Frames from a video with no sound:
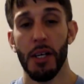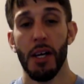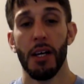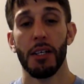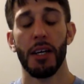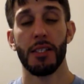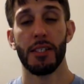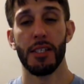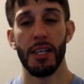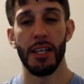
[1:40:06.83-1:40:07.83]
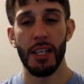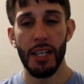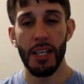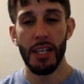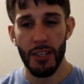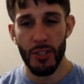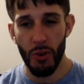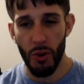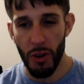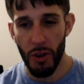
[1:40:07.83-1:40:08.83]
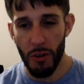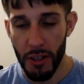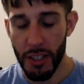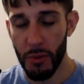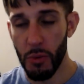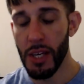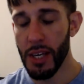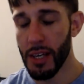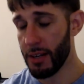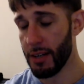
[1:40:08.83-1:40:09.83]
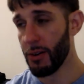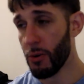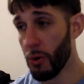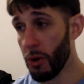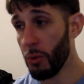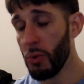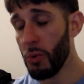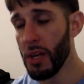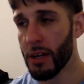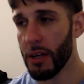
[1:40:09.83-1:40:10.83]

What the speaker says: you gotta sit and eat this all fucking week. All week.